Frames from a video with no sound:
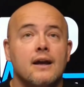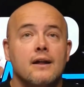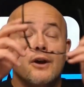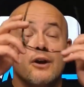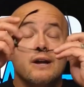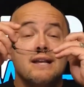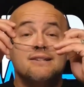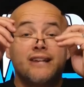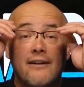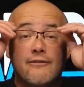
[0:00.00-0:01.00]
There
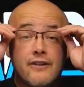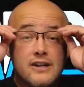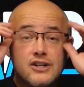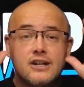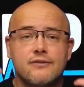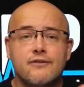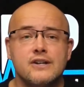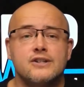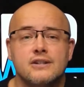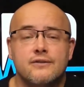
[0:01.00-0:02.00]
is a
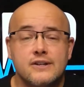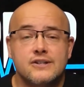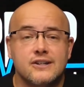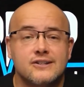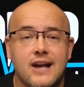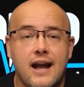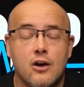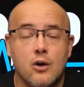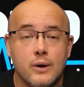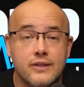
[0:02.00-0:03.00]
vicious
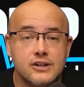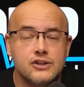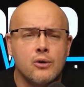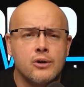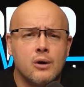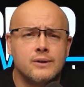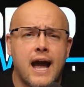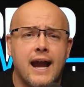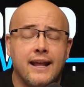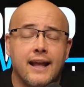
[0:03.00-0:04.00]
cycle with this yo-yo
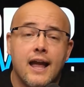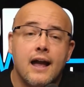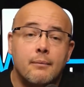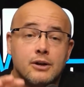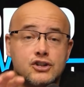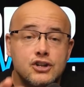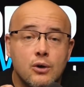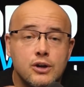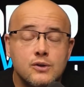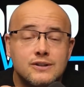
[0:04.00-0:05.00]
dieting. I'm going to show
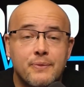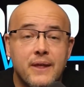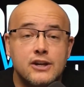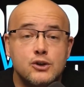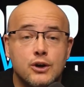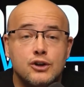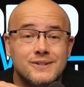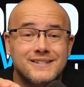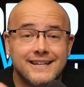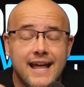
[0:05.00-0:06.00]
you some things you can do
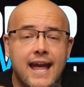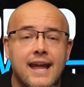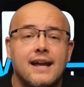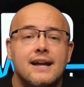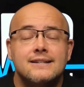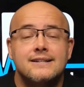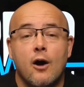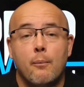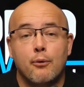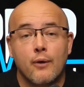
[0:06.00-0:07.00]
today to
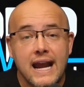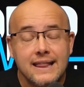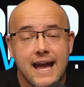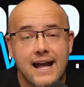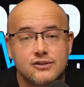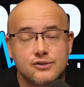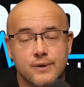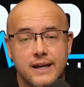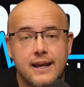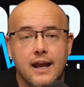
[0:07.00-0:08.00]
help break that
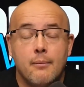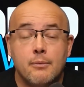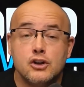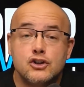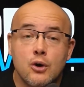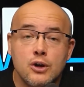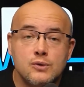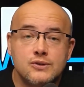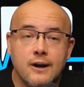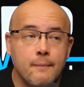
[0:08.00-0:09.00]
streak. I'm going to show
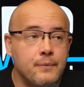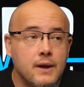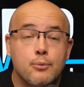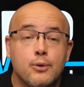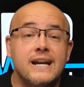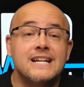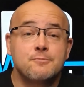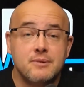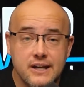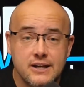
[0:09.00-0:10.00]
you some
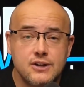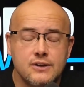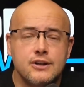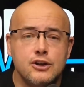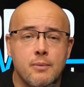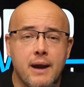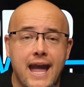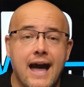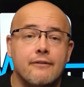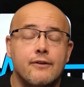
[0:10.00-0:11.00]
predispositions that you may
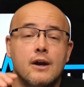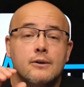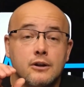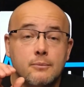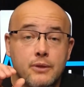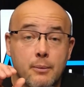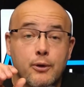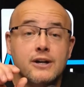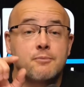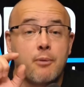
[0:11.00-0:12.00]
have that
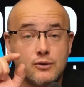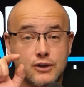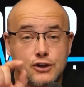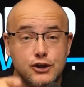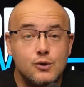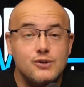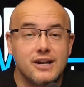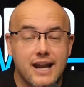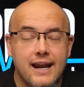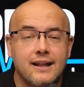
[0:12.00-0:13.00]
predisposes you
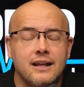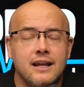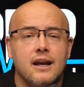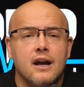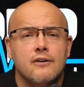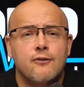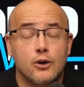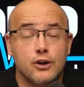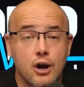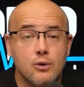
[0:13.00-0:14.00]
genetically
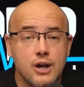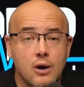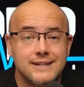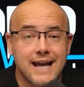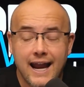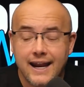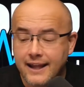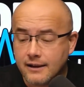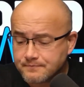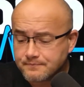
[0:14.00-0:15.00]
for yo-yo dieting.